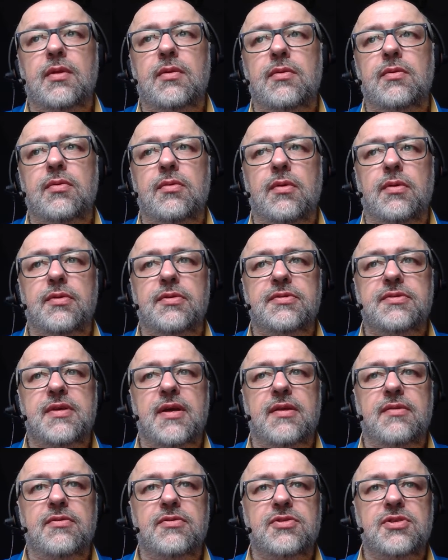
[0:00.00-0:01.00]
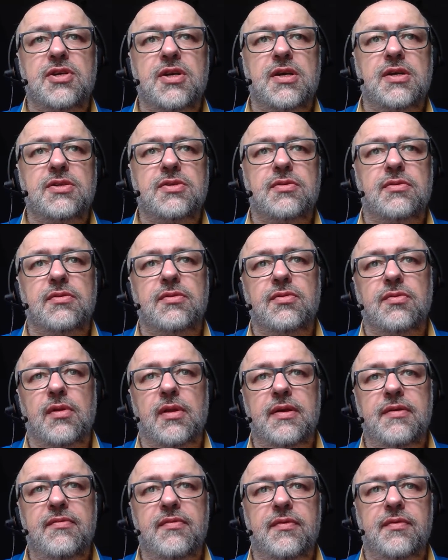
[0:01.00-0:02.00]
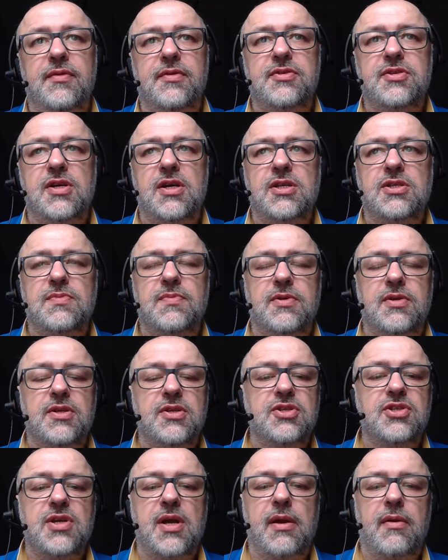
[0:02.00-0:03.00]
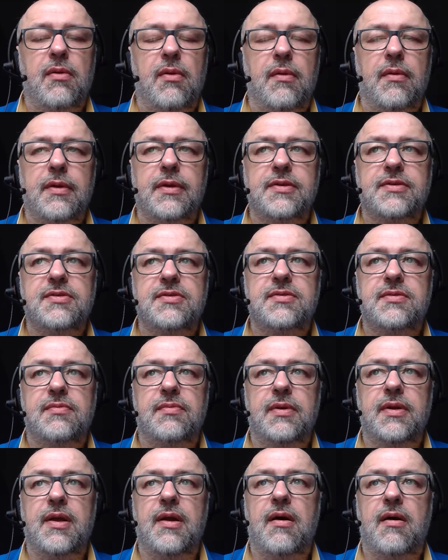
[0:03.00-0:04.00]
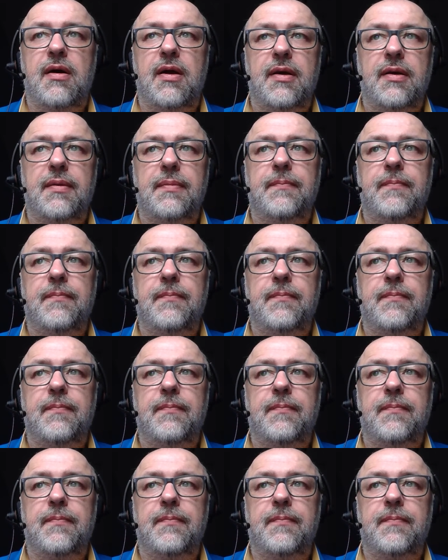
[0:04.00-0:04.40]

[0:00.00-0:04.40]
to understand the change and to live with the change, but in general, it's really hard